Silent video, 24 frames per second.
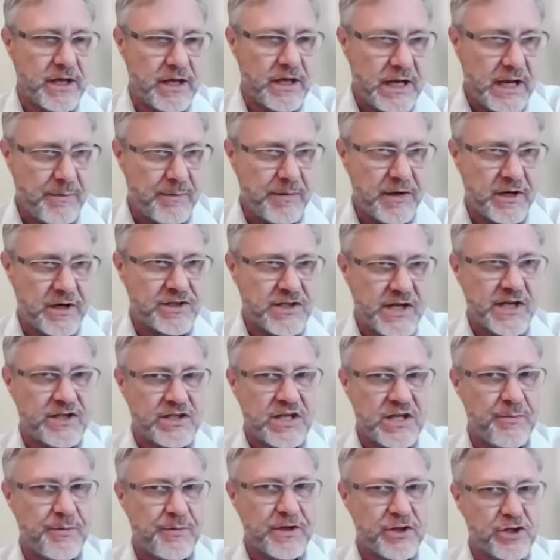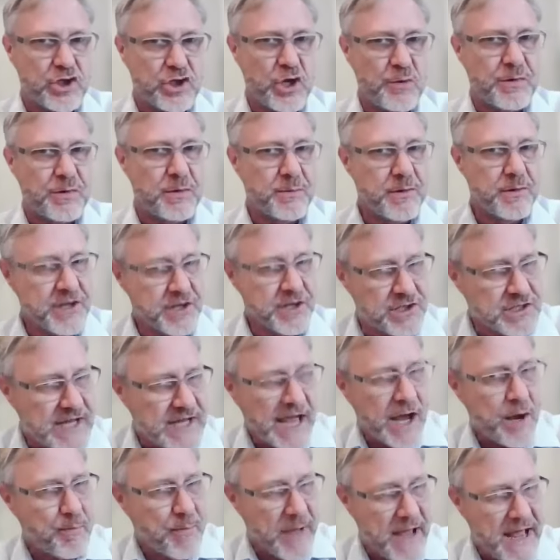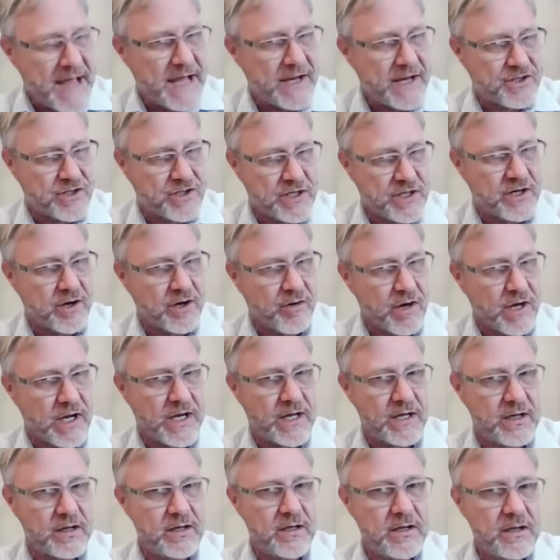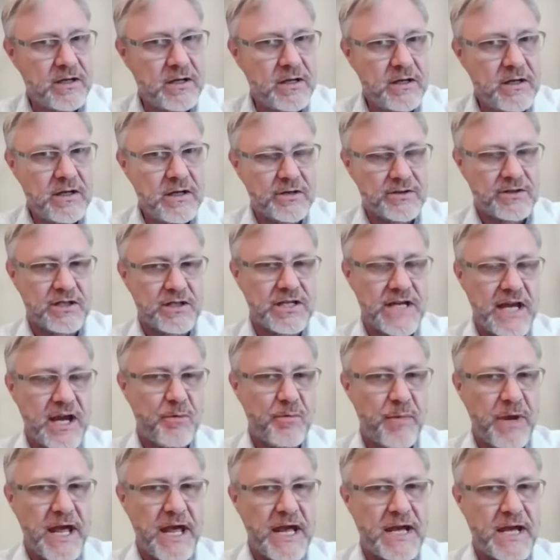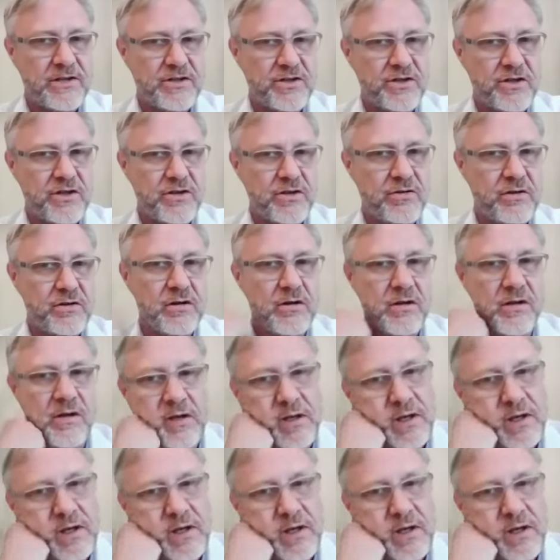I'm going to say something stupid, but this is how bats hear, right? Is this how bats do?